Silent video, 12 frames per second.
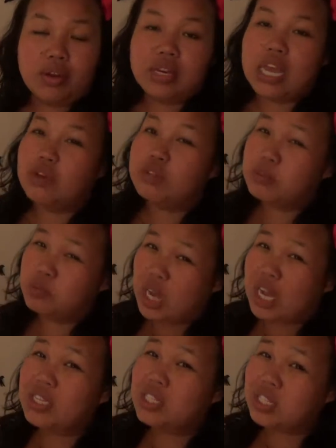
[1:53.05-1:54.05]
Now
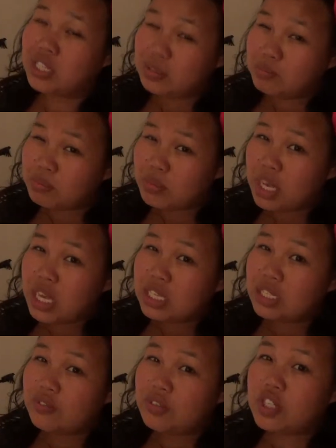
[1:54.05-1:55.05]
subtraction and
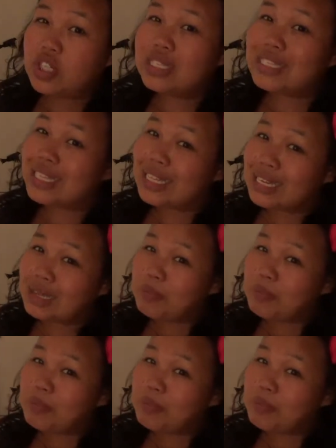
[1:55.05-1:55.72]
division is a little